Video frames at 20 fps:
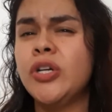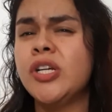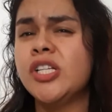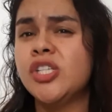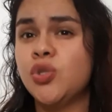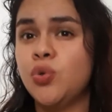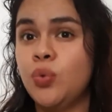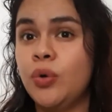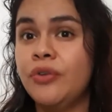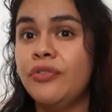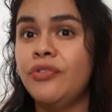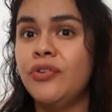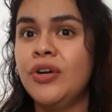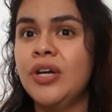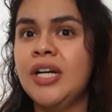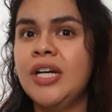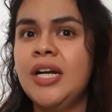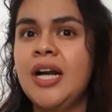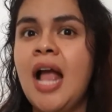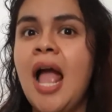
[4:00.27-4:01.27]
is
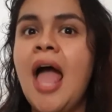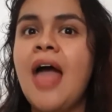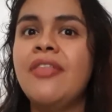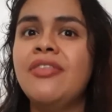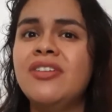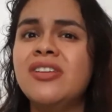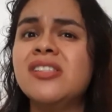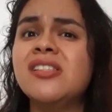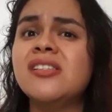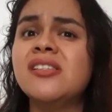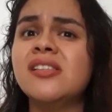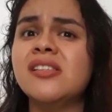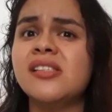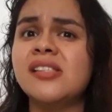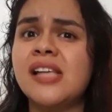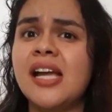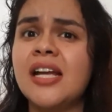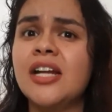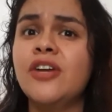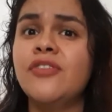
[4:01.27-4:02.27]
quivering, this is a
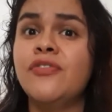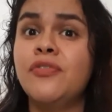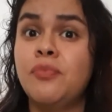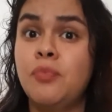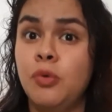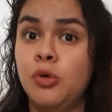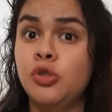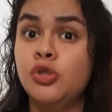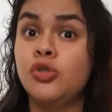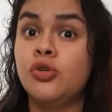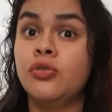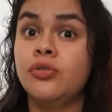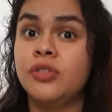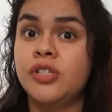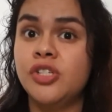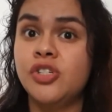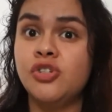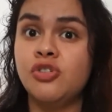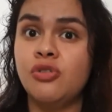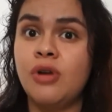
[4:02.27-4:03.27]
sign of emotional
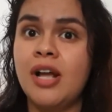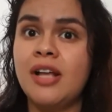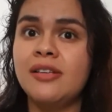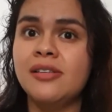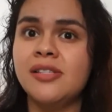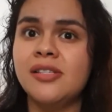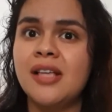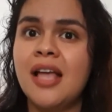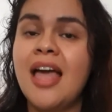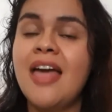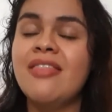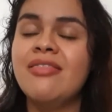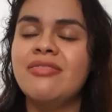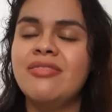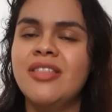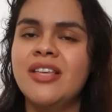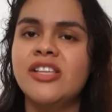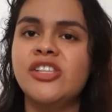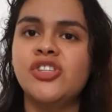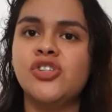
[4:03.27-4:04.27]
distress.
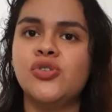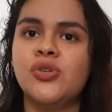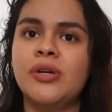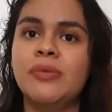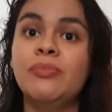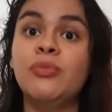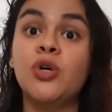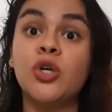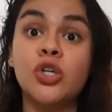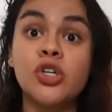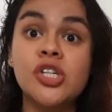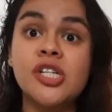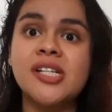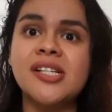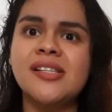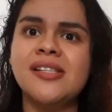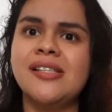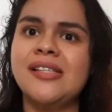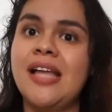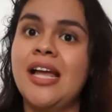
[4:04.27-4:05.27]
This dream
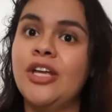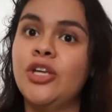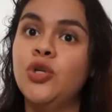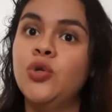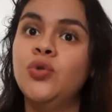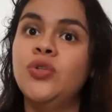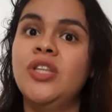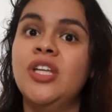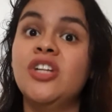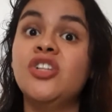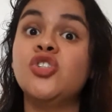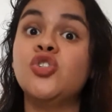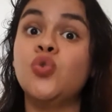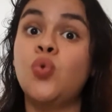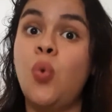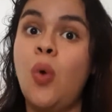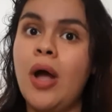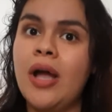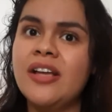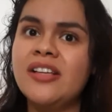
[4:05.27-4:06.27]
urges that you think
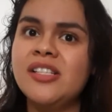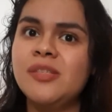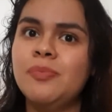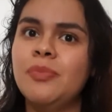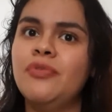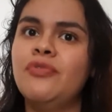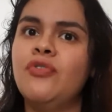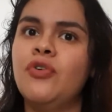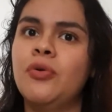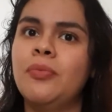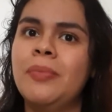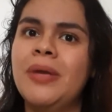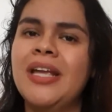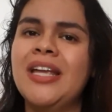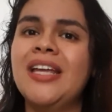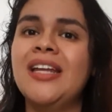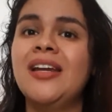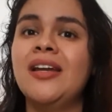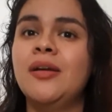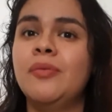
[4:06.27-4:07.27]
twice before
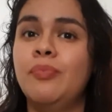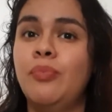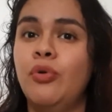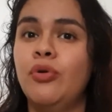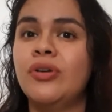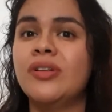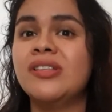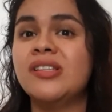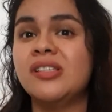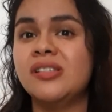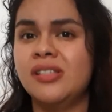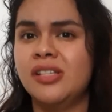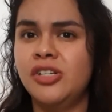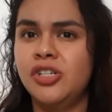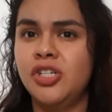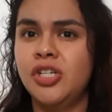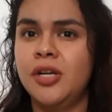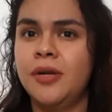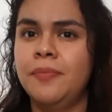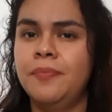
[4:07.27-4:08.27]
making an important
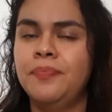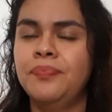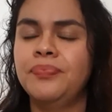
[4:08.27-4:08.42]
decision.